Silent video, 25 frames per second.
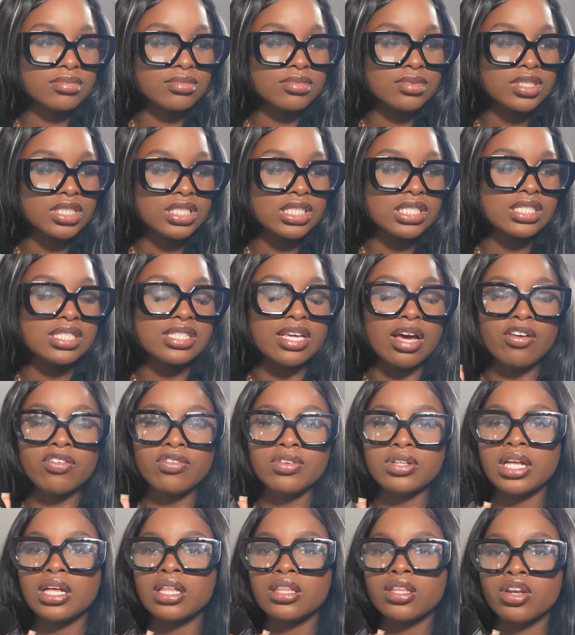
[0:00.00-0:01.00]
she's
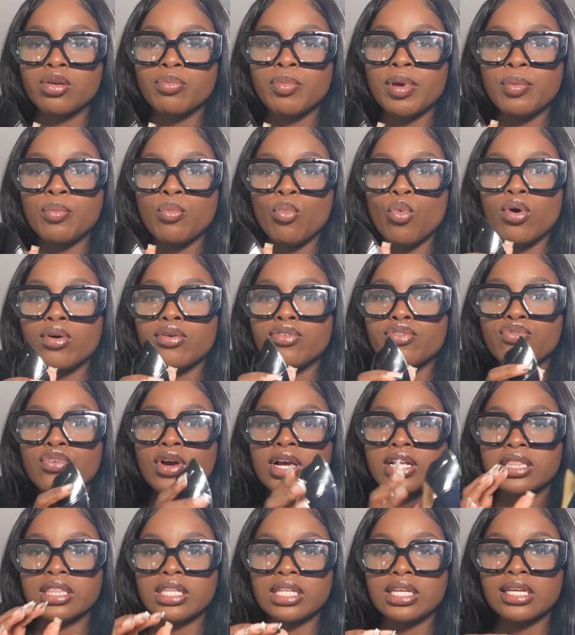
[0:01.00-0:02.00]
definitely a little bit more
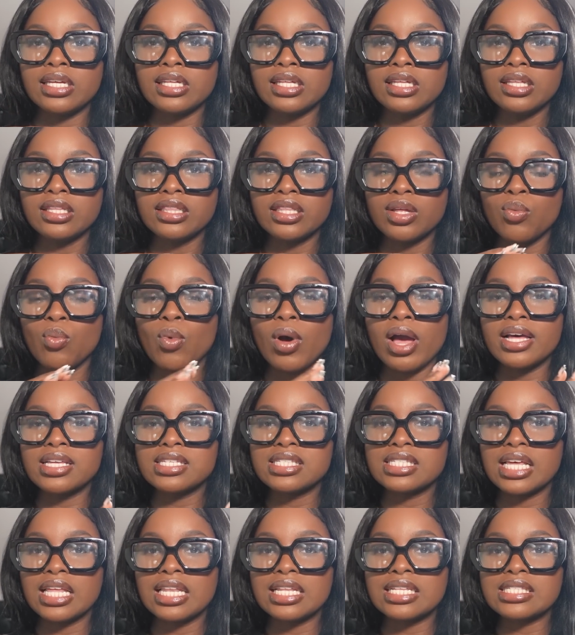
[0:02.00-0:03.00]
friendly than
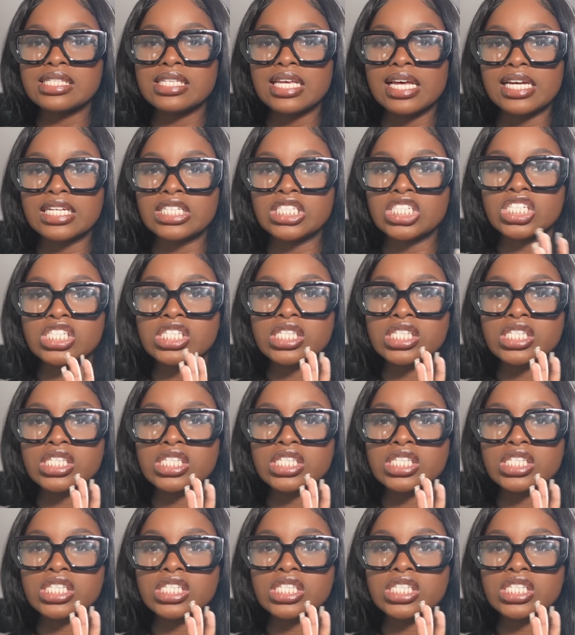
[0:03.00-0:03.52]
YSL Intense.